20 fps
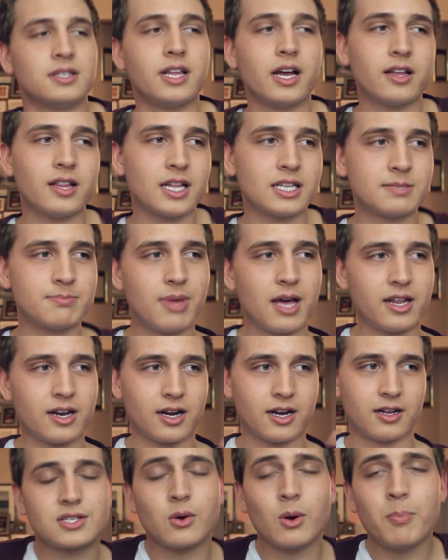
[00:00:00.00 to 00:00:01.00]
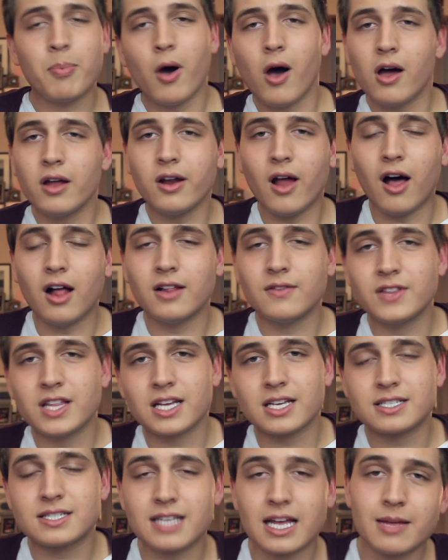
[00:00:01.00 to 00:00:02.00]
Yeah, that's better. So upon all the
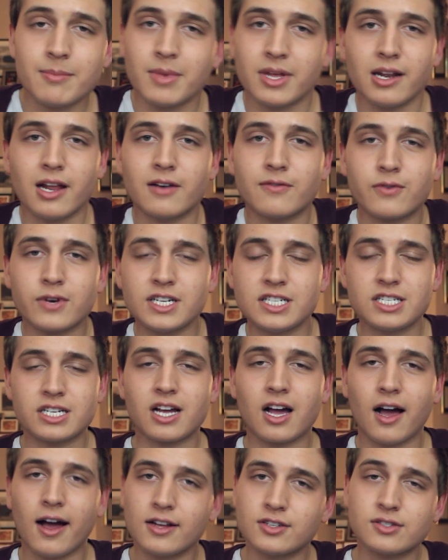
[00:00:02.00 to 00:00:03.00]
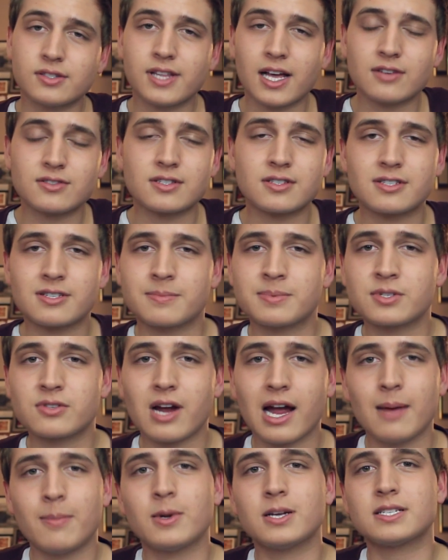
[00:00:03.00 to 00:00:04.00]
excitement of reaching 100,000
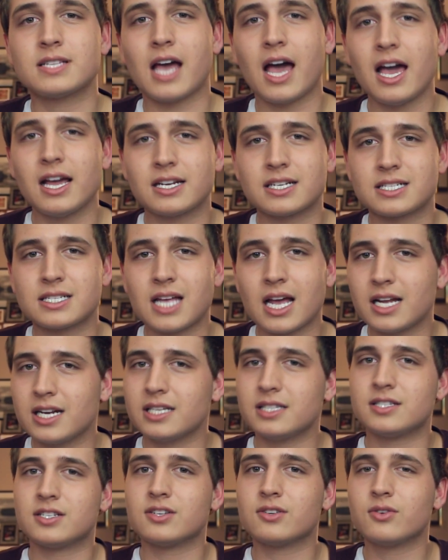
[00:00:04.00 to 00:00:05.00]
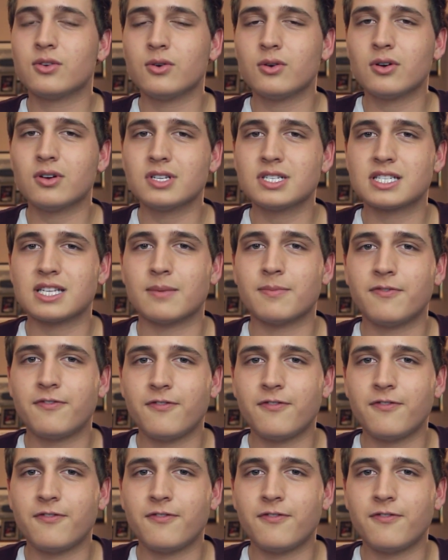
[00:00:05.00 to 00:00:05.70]
subscribers, I decided to Google some